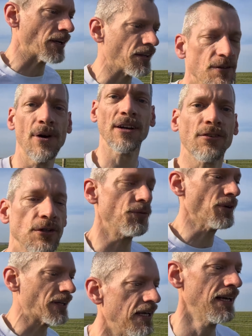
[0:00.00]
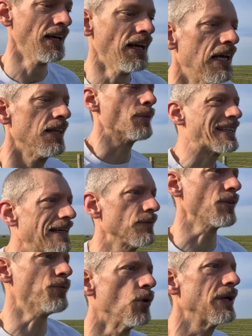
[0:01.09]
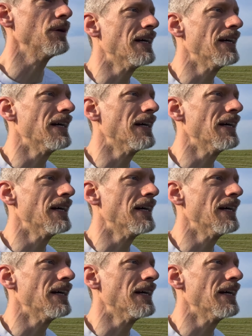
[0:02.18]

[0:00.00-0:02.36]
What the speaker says: device on your foot that would count it for you.